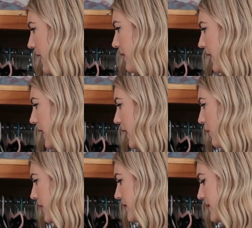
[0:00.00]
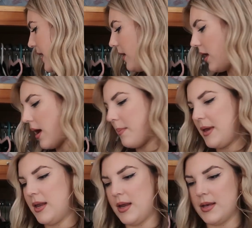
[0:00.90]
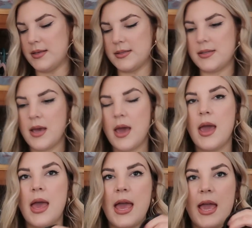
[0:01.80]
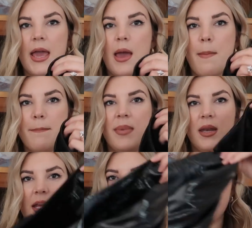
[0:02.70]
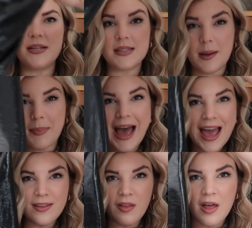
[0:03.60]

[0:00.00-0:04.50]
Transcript: I think I want to style up. It is a mini, but it's like patent